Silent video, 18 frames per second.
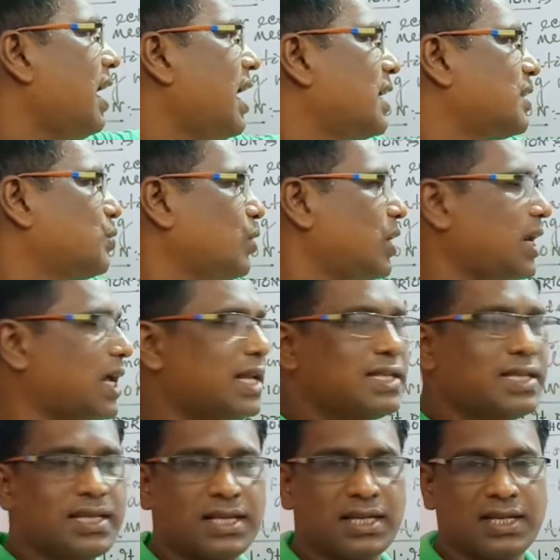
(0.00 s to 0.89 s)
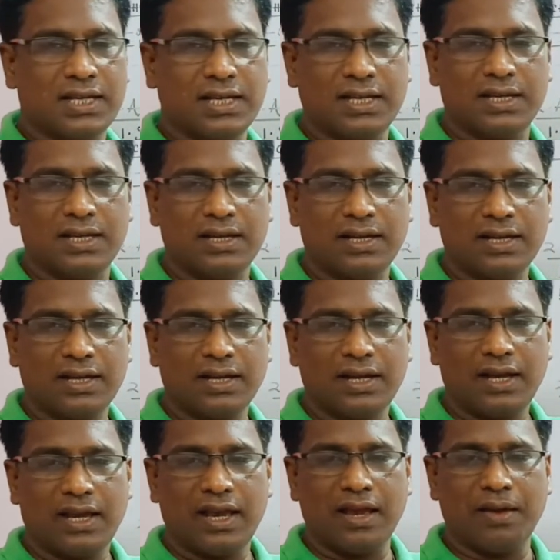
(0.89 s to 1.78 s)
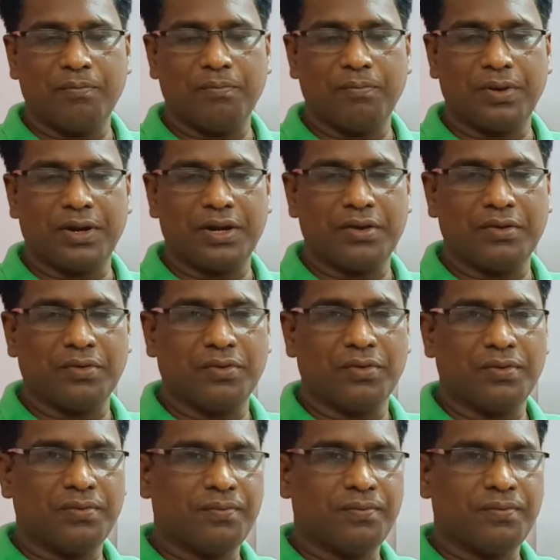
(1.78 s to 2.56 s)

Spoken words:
as well as embryo.